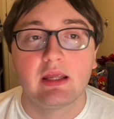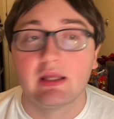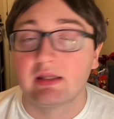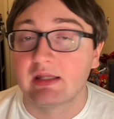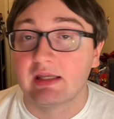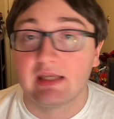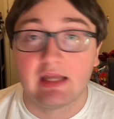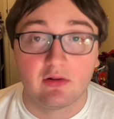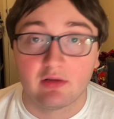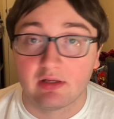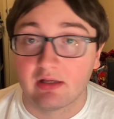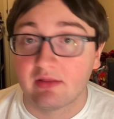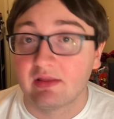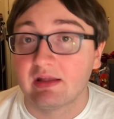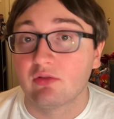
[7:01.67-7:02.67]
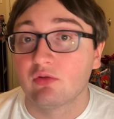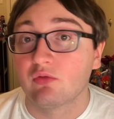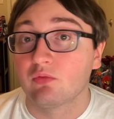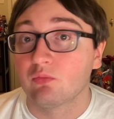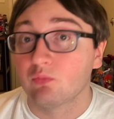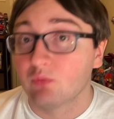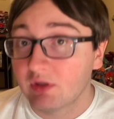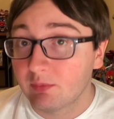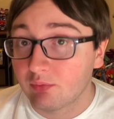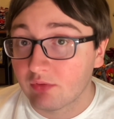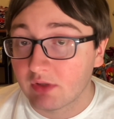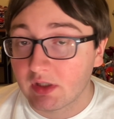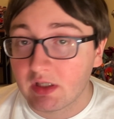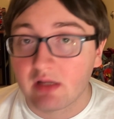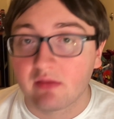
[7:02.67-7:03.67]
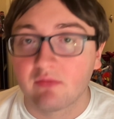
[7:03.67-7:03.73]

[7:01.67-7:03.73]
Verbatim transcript: And they nailed it. I think it looks really pretty.